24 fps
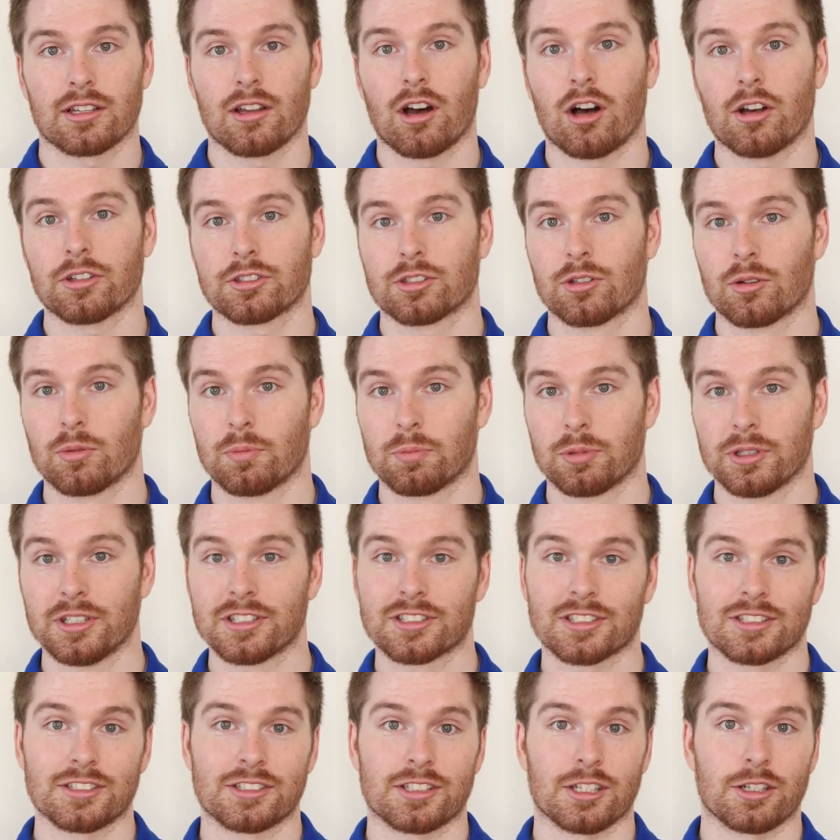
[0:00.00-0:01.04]
Also,
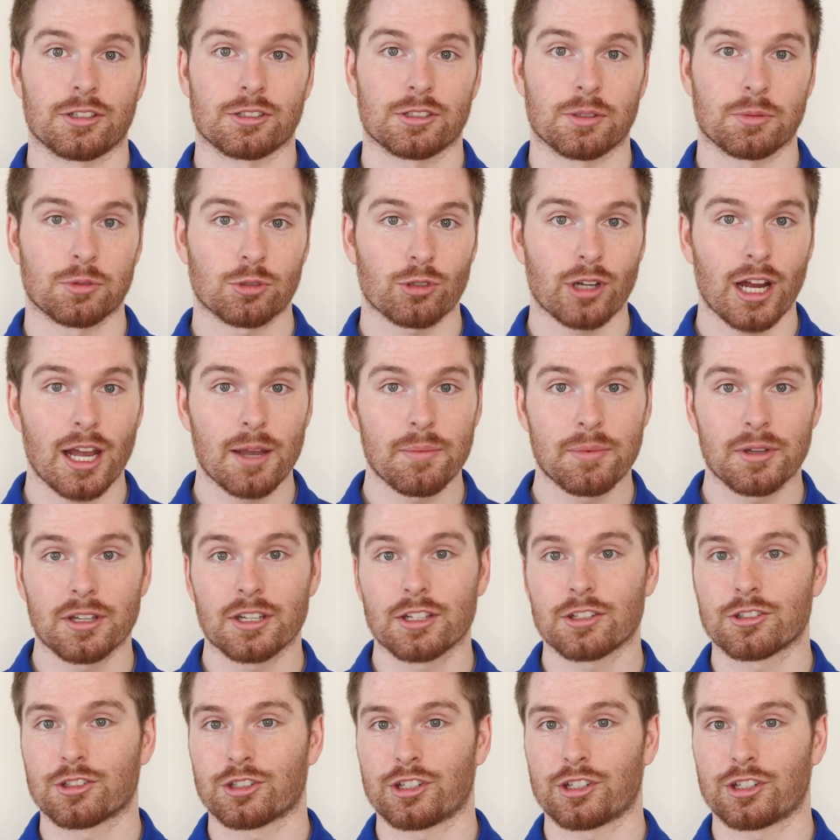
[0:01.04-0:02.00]
please consider subscribing,